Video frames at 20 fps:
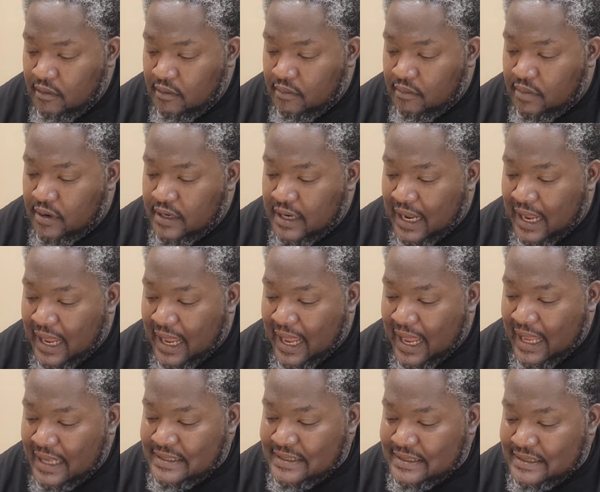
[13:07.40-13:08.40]
But
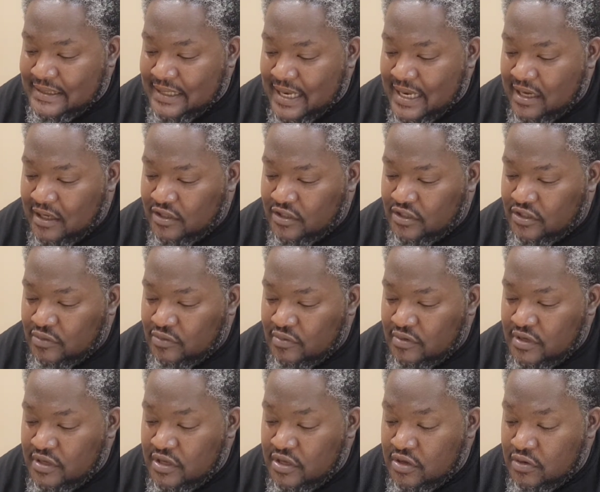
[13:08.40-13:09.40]
I say unto
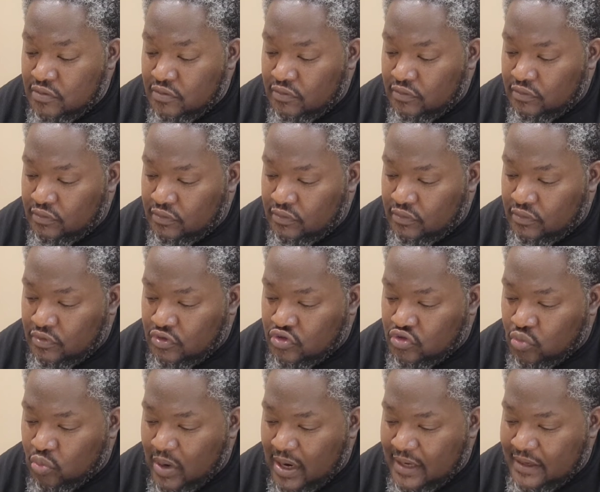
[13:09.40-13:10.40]
you,
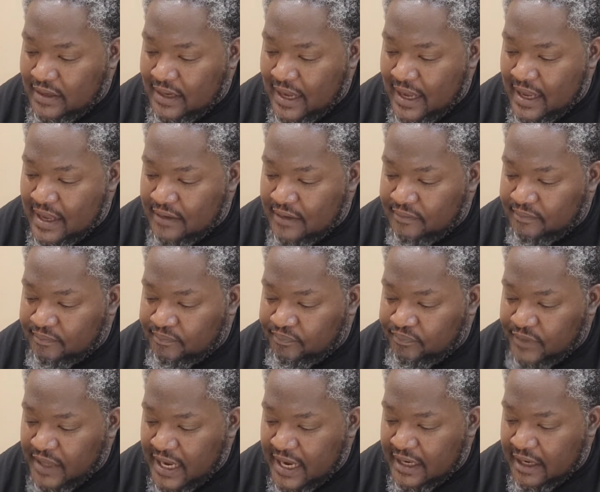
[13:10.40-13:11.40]
swear not
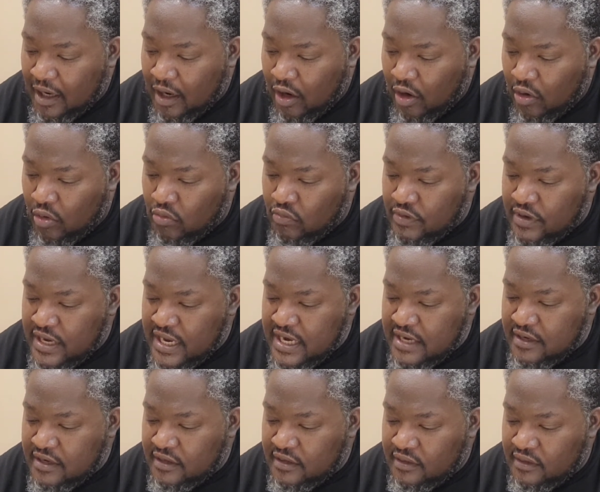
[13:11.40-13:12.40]
at all,
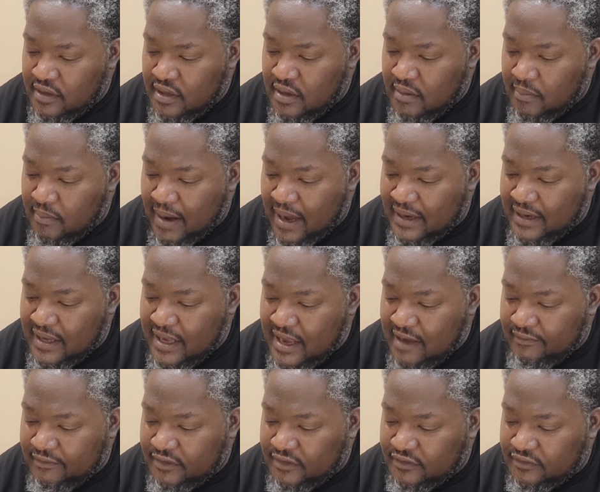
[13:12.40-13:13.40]
neither by the
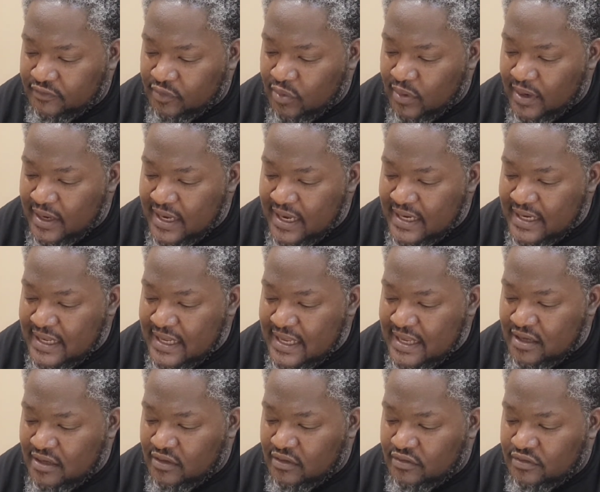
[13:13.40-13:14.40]
heavens, for it
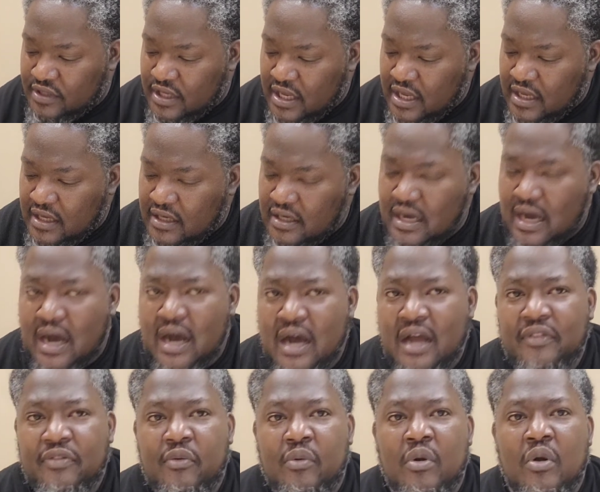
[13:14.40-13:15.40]
is
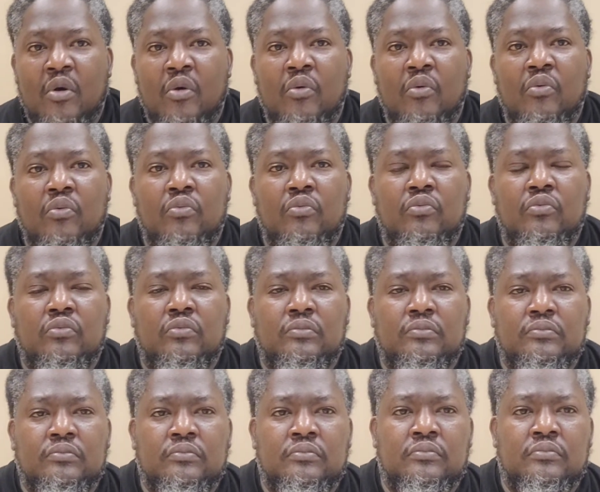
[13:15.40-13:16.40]
God's throne.
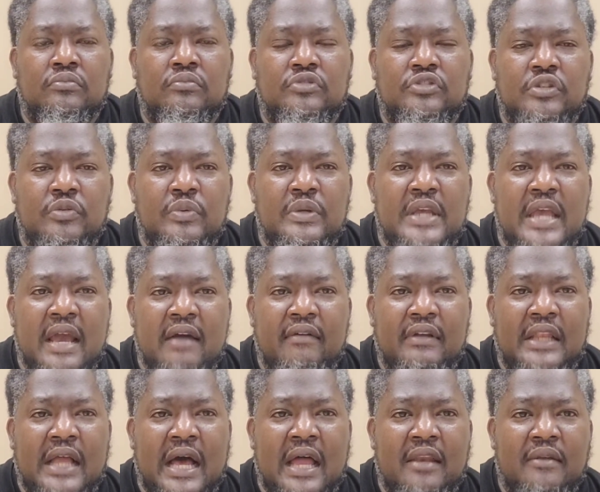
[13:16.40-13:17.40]
So we have a
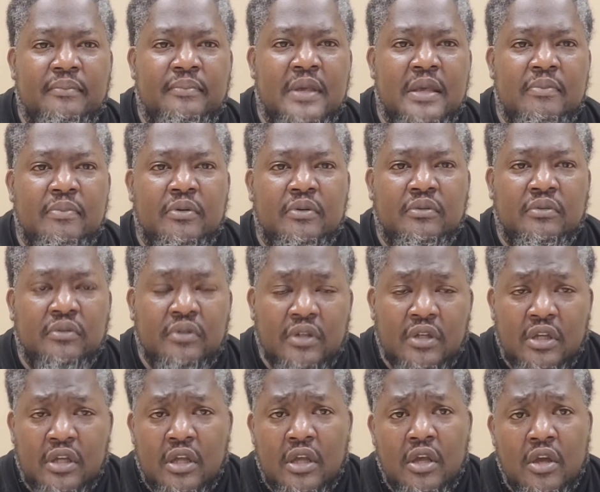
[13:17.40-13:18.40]
lot of people
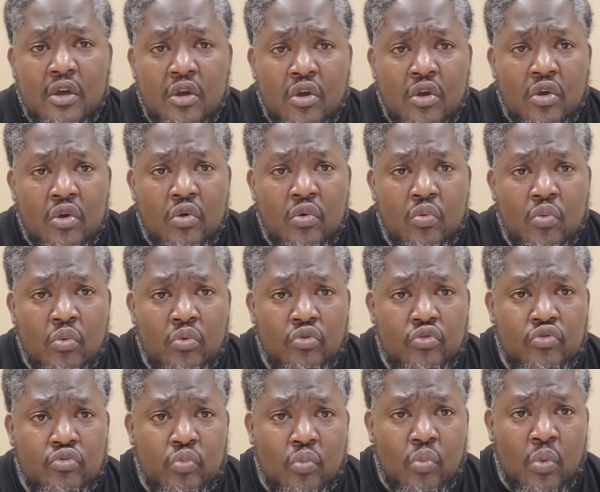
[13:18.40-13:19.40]
who want
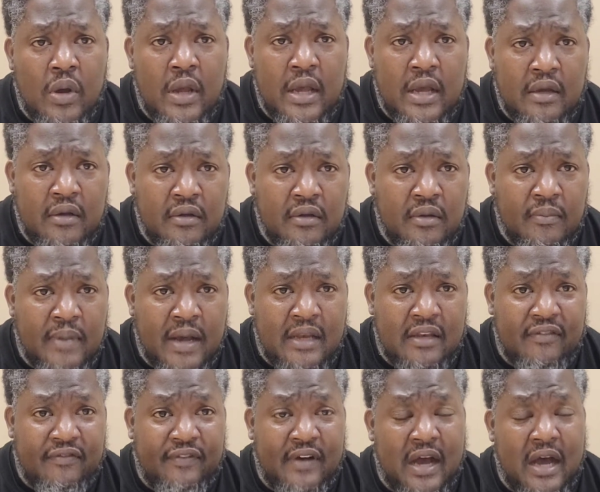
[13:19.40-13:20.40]
to swear about
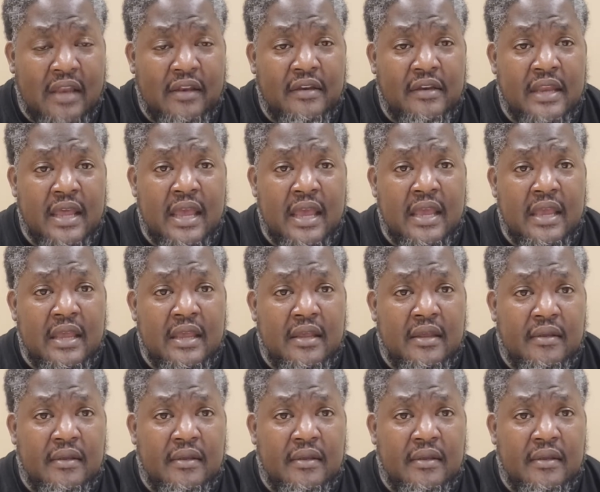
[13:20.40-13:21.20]
the Father's name.